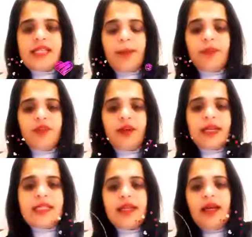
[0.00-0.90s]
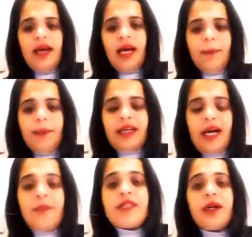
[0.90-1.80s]
amplifies, and
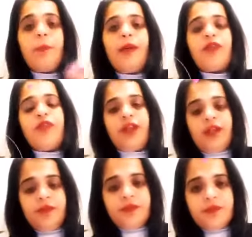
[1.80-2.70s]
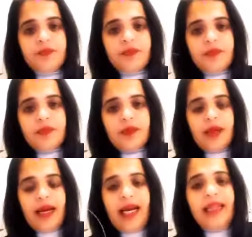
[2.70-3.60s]
becomes a big fear
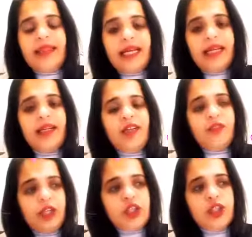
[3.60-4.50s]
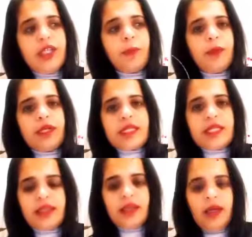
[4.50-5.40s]
and then eventually a
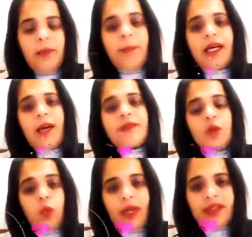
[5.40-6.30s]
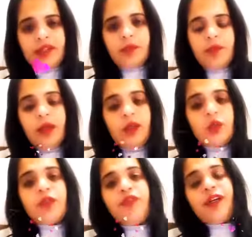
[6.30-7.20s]
person becomes a victim
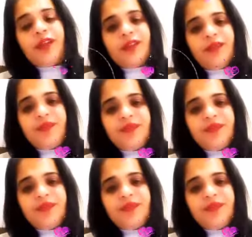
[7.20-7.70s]
to the fear.